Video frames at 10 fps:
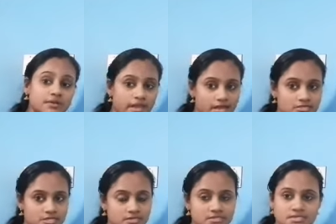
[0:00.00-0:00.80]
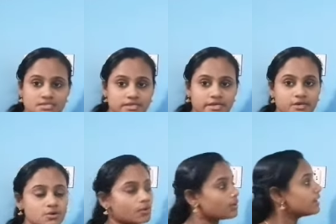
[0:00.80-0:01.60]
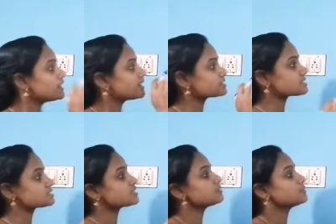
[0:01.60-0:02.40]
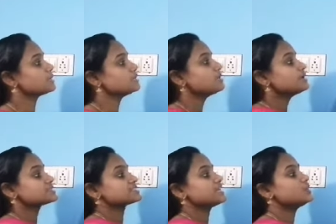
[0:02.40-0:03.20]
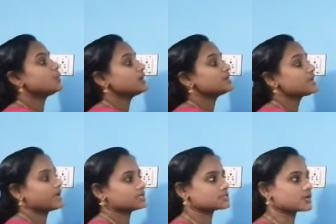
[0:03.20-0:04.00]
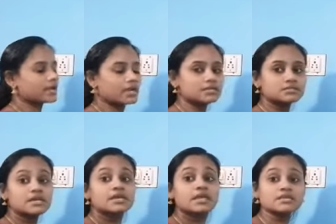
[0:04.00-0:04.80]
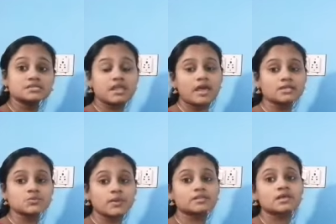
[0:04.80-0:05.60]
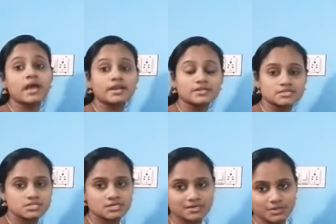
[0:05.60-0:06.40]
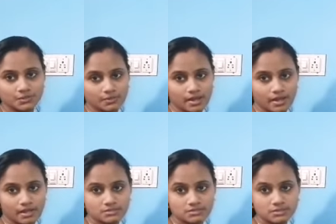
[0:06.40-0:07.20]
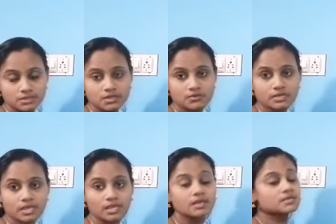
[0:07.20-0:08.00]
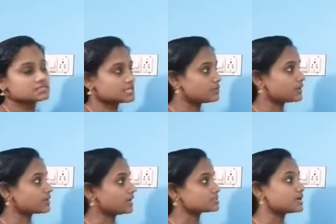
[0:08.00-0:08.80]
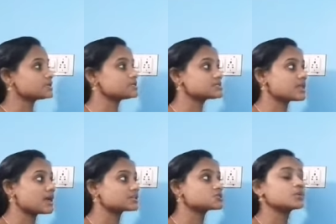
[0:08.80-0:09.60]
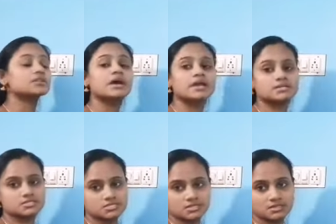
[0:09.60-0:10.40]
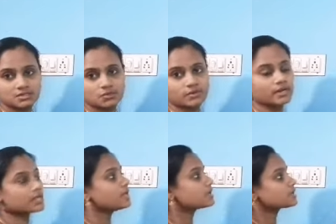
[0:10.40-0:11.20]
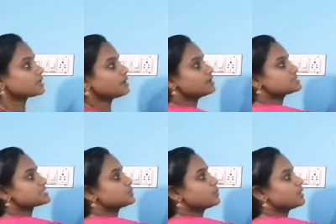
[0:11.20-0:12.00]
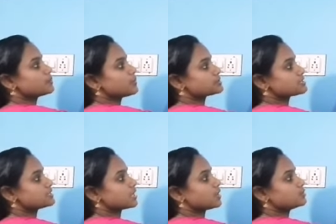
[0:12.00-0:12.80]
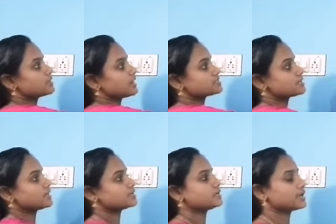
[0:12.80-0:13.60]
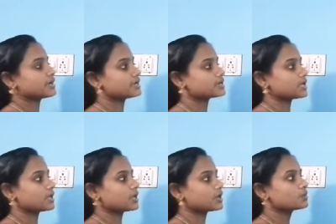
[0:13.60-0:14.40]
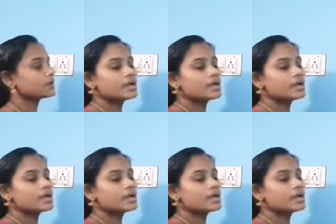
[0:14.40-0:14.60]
reaction. Is it clear? No. Next example, silver nitrate is react with hydrogen chloride. Okay, silver nitrate is react with hydrogen chloride. Here silver positive, nitrate negative.